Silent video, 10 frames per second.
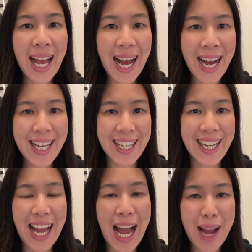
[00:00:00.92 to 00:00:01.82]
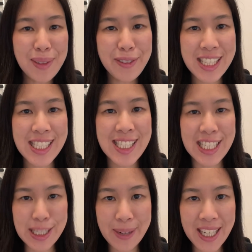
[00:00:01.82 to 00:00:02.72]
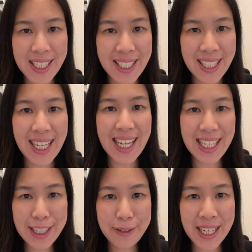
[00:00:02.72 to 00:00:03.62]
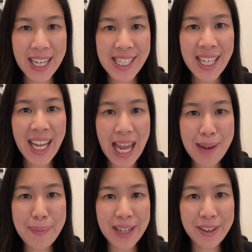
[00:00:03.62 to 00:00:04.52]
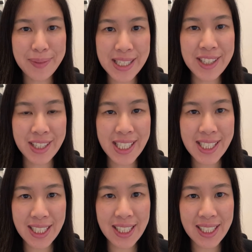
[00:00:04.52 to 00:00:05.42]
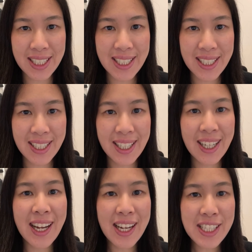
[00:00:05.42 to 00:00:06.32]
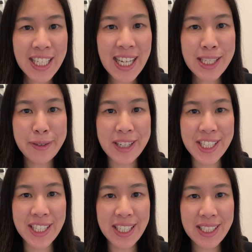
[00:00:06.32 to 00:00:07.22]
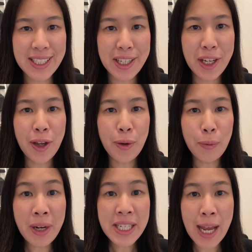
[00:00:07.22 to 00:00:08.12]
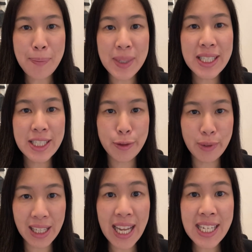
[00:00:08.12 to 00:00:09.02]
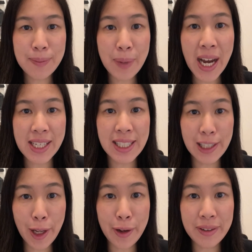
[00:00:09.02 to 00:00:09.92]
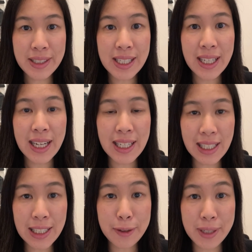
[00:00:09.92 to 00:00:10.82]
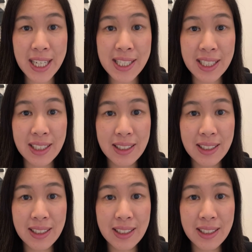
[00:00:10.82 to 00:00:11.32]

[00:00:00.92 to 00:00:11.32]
Hi, I'm Louisa Sijabat, a liquidator and bankruptcy trustee. Today's question is, what happens to related party loans in a liquidation?